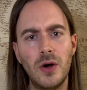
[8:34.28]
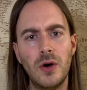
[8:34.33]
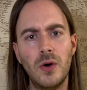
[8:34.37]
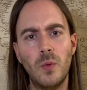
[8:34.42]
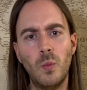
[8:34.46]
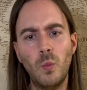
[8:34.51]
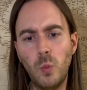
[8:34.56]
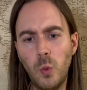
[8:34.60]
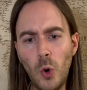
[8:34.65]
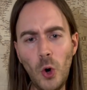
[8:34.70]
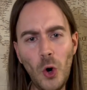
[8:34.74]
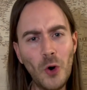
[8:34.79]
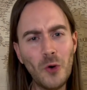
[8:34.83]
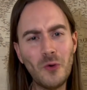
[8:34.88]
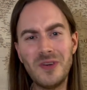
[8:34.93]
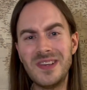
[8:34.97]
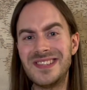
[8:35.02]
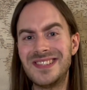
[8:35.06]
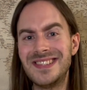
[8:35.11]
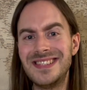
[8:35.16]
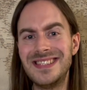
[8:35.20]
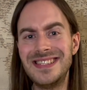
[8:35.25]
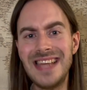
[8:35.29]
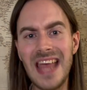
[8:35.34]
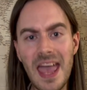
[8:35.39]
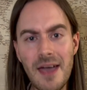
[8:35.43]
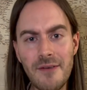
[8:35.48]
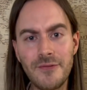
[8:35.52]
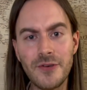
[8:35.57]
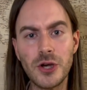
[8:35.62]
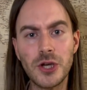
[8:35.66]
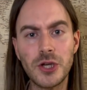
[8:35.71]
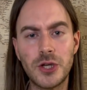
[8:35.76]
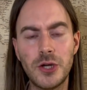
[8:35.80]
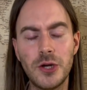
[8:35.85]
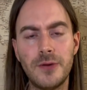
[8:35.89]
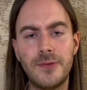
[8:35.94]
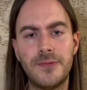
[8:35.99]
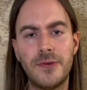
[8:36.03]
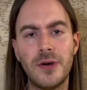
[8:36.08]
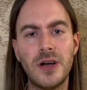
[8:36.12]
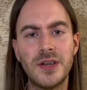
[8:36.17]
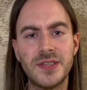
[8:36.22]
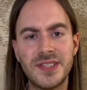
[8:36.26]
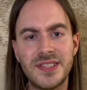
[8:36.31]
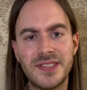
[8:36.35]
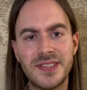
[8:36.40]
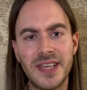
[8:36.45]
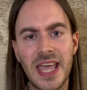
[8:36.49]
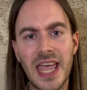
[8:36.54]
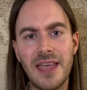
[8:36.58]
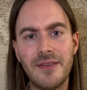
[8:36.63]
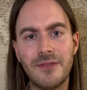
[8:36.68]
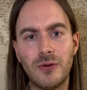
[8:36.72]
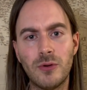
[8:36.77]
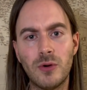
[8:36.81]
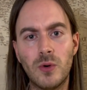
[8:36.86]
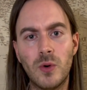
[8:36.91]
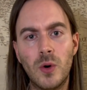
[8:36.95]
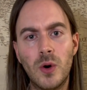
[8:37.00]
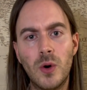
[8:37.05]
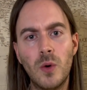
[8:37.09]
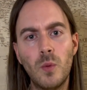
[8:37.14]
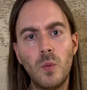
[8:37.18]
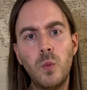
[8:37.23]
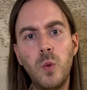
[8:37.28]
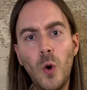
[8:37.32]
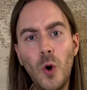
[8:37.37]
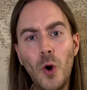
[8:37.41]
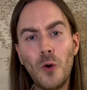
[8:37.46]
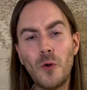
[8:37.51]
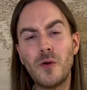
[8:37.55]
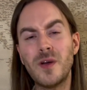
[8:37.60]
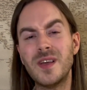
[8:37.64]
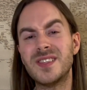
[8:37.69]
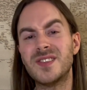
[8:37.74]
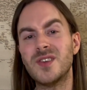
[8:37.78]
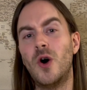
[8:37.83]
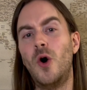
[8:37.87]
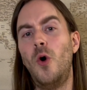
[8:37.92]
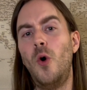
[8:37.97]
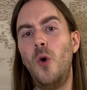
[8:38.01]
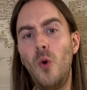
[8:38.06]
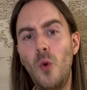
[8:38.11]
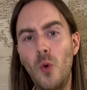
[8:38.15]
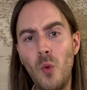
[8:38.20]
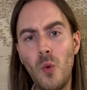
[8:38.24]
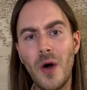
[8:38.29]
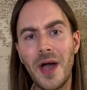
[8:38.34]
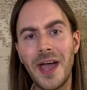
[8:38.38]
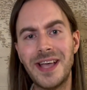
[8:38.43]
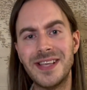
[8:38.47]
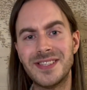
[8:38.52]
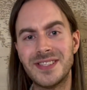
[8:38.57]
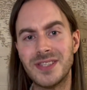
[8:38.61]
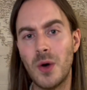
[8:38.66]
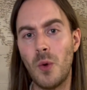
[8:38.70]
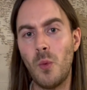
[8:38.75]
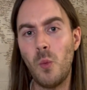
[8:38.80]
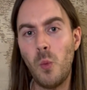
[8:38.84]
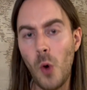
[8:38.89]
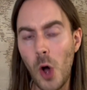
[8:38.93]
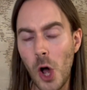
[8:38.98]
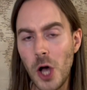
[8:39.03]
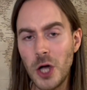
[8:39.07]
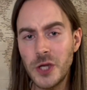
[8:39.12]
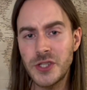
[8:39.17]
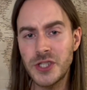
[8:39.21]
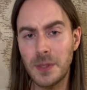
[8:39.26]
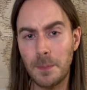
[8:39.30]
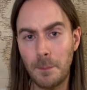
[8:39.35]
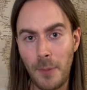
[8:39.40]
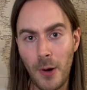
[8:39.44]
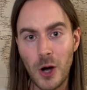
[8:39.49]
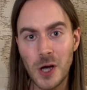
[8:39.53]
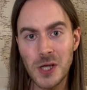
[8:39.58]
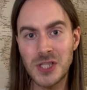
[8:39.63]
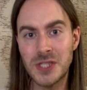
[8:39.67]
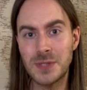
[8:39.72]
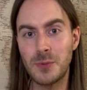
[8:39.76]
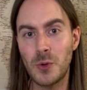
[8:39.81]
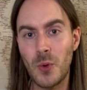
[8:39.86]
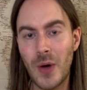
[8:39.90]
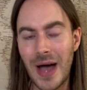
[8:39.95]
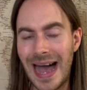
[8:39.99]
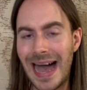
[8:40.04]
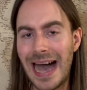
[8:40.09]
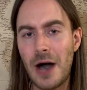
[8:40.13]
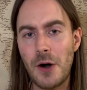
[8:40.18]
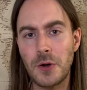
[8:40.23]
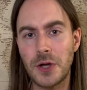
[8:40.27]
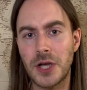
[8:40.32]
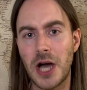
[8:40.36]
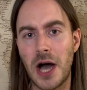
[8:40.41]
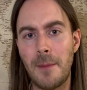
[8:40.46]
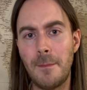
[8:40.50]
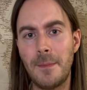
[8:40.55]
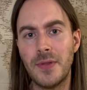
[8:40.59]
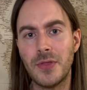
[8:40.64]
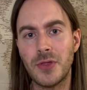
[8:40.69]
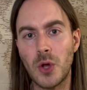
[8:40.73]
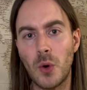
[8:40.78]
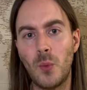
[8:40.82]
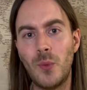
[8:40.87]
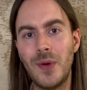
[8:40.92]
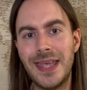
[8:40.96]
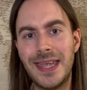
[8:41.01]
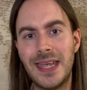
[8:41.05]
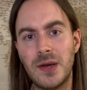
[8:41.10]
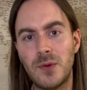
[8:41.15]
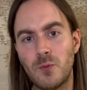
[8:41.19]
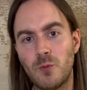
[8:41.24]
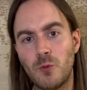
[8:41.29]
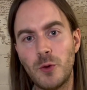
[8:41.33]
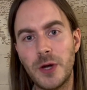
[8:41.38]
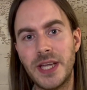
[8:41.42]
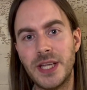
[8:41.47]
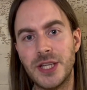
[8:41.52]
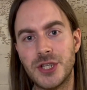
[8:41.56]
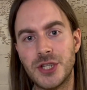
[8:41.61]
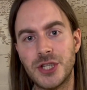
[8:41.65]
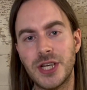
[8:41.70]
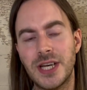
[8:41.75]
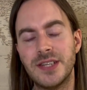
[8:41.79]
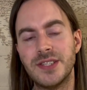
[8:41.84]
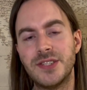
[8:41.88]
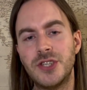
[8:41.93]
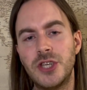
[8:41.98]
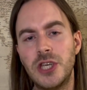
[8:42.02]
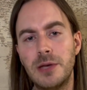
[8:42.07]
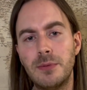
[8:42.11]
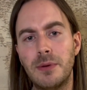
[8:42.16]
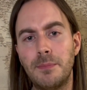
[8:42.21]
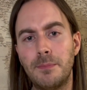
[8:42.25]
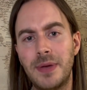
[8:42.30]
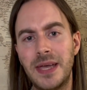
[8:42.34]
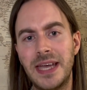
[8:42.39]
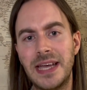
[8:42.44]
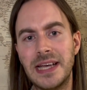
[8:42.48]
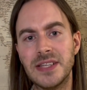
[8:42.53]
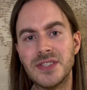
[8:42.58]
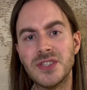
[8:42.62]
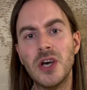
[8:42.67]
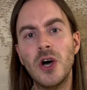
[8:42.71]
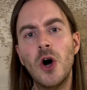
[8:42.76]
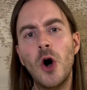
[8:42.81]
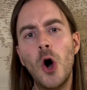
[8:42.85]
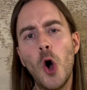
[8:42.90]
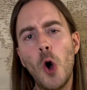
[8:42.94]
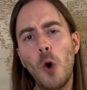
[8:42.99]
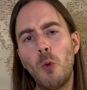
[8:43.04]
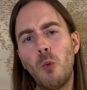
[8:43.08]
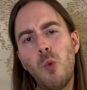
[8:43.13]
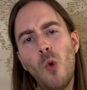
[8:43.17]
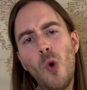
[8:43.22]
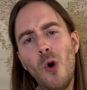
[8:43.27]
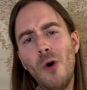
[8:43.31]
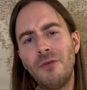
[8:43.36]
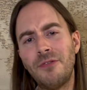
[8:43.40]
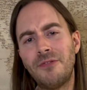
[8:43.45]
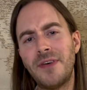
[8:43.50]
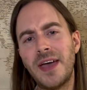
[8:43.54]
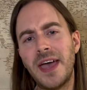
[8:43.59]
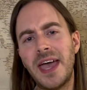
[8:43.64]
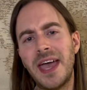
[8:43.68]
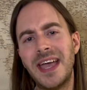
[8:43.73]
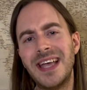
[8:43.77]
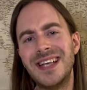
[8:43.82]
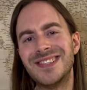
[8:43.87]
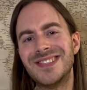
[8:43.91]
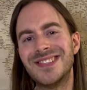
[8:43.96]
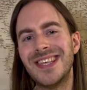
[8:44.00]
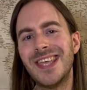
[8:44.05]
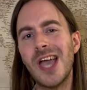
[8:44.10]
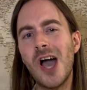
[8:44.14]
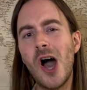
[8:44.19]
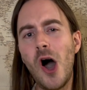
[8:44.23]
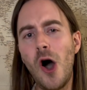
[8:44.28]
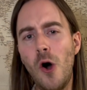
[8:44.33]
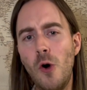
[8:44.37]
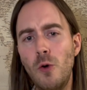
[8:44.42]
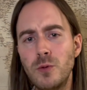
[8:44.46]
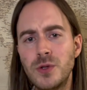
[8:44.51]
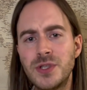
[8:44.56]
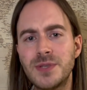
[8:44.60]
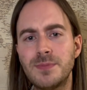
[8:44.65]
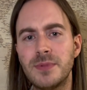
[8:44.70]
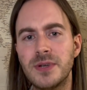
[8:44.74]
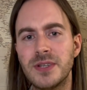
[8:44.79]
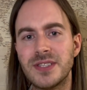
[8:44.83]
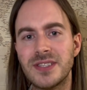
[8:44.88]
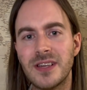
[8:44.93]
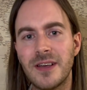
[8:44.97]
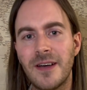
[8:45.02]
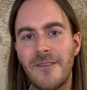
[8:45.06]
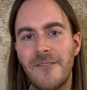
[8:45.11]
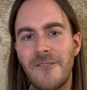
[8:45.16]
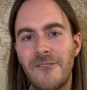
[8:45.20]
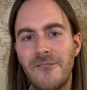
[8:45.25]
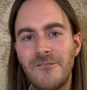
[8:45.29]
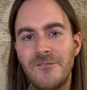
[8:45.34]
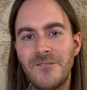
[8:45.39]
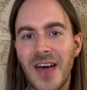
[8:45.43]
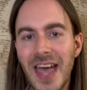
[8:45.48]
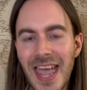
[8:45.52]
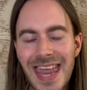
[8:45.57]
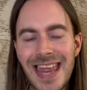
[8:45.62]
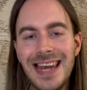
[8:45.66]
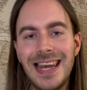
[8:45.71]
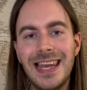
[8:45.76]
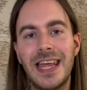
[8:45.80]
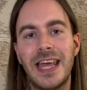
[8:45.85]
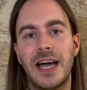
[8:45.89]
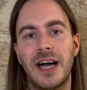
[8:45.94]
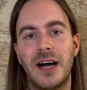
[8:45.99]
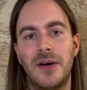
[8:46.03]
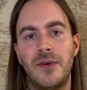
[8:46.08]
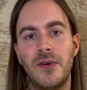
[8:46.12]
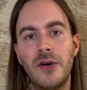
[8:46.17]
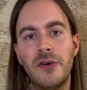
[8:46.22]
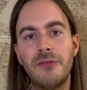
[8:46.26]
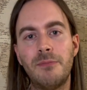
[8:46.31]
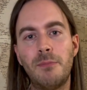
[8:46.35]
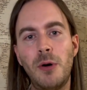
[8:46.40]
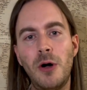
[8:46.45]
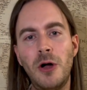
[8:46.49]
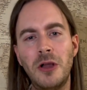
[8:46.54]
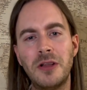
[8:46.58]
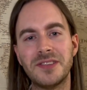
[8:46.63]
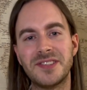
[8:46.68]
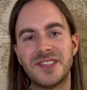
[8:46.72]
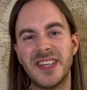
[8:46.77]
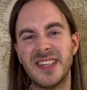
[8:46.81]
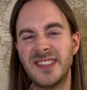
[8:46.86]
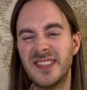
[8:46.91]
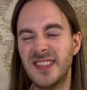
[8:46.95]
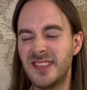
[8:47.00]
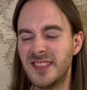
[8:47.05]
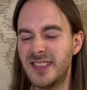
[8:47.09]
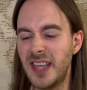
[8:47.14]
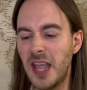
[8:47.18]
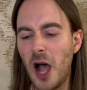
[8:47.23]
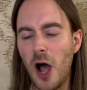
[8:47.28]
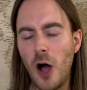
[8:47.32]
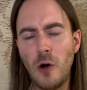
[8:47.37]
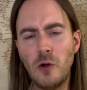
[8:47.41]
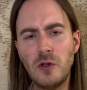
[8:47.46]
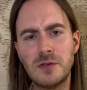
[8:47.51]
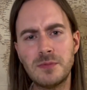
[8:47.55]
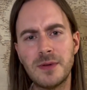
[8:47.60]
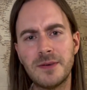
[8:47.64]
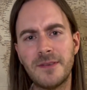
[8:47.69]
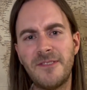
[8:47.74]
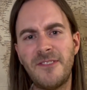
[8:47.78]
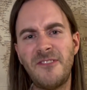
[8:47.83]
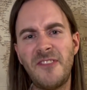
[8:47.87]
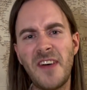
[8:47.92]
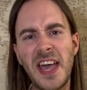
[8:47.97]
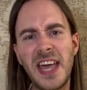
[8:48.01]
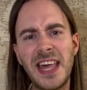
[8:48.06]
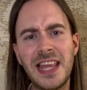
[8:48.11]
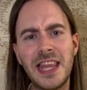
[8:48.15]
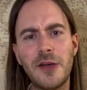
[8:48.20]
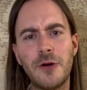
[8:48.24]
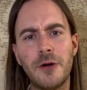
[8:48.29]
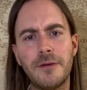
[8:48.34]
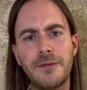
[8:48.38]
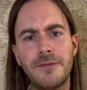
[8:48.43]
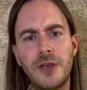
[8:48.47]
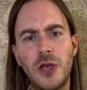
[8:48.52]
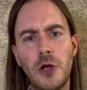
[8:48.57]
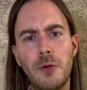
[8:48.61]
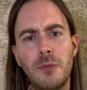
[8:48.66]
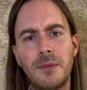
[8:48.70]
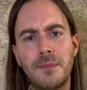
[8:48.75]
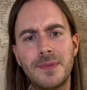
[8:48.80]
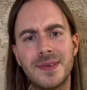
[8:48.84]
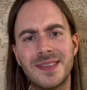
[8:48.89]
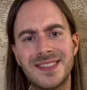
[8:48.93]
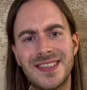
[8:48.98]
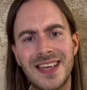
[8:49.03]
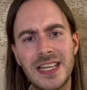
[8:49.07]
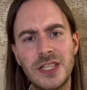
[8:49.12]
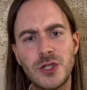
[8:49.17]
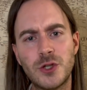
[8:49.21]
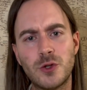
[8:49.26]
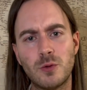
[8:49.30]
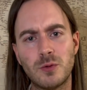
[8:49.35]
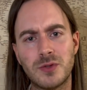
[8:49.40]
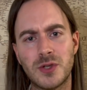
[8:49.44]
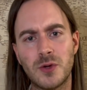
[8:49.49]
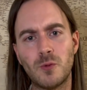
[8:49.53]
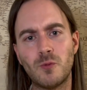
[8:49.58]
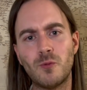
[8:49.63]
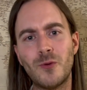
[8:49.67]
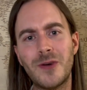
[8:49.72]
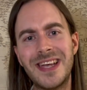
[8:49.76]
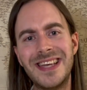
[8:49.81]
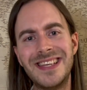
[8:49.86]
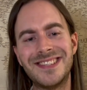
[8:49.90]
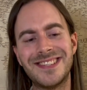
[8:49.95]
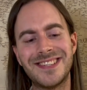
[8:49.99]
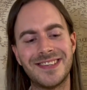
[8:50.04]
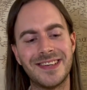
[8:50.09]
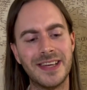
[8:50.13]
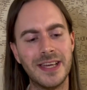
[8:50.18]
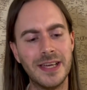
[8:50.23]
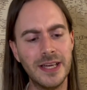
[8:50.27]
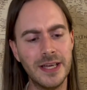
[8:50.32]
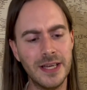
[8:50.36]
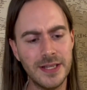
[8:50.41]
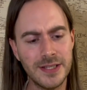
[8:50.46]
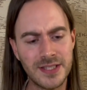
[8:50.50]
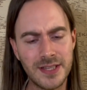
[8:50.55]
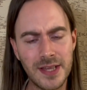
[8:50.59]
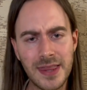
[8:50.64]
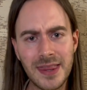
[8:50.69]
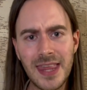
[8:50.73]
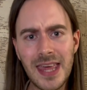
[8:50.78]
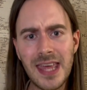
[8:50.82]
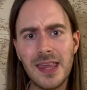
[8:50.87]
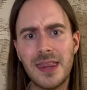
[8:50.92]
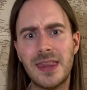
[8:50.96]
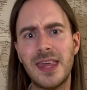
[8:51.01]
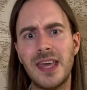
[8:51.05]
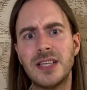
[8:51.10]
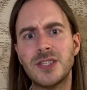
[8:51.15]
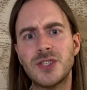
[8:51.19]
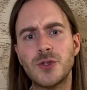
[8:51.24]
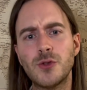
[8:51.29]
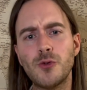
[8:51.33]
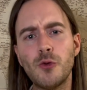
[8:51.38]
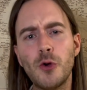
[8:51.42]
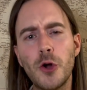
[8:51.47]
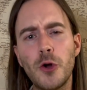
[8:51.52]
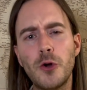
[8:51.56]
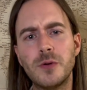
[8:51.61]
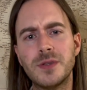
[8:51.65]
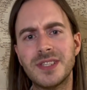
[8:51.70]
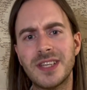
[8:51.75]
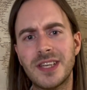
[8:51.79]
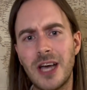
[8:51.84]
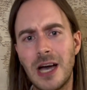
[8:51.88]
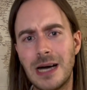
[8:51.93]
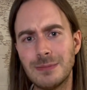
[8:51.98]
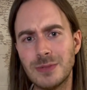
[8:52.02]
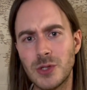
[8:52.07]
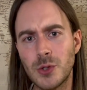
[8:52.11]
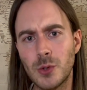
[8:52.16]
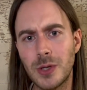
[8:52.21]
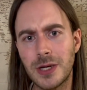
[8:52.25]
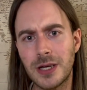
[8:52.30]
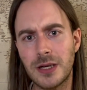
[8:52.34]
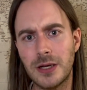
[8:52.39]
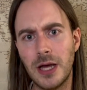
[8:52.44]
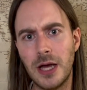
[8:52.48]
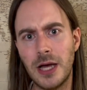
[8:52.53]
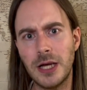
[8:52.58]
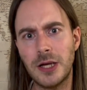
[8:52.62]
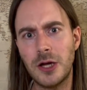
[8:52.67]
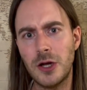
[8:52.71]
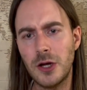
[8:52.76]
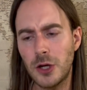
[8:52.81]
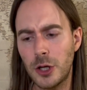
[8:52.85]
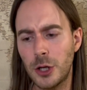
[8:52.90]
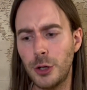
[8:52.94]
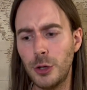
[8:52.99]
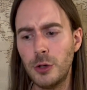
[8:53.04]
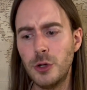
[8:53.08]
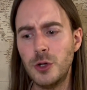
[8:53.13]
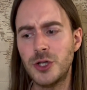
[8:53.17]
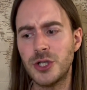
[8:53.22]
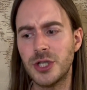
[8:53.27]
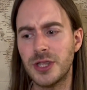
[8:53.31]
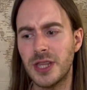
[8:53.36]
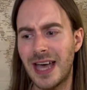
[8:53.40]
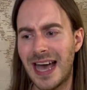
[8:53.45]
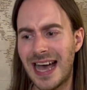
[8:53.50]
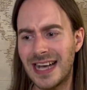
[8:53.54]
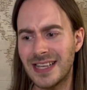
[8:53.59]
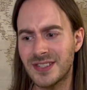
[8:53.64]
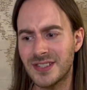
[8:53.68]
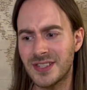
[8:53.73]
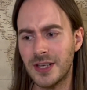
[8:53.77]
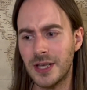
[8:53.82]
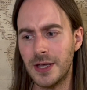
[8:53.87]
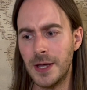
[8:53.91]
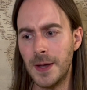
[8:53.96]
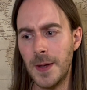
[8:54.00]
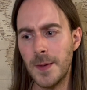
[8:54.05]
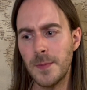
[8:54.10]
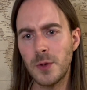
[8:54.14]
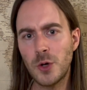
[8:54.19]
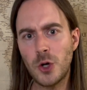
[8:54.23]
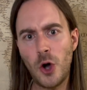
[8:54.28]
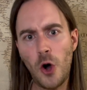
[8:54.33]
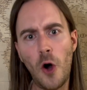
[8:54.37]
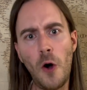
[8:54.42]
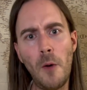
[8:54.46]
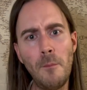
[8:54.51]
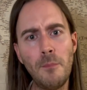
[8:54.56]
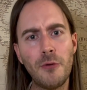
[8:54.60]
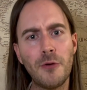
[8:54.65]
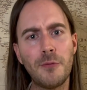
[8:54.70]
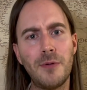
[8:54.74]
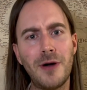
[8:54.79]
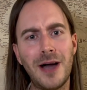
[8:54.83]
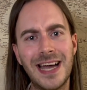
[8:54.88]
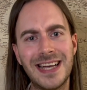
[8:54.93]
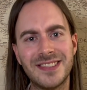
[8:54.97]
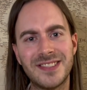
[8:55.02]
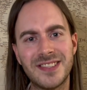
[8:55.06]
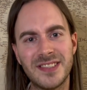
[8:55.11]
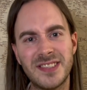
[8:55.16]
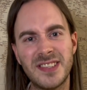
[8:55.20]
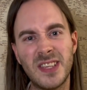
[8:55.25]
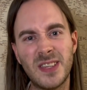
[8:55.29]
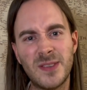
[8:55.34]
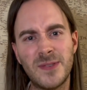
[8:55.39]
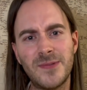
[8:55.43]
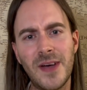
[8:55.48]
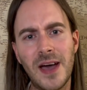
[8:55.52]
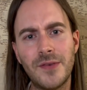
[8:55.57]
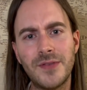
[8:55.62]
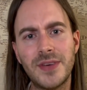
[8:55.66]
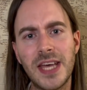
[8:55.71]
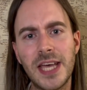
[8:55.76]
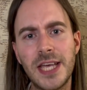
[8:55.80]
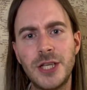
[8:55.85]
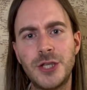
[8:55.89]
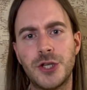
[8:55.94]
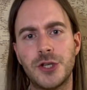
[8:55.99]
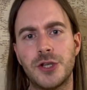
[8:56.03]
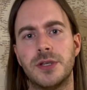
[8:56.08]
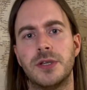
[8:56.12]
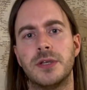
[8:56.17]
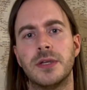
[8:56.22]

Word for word: War is never good versus evil. War is always the worst possible outcome that we can reach as human beings. Warfare is the ultimate failure of politics. It's the ultimate failure of human potential to reason, to think things through, to come to a, a conclusion that has compromise as its foundation.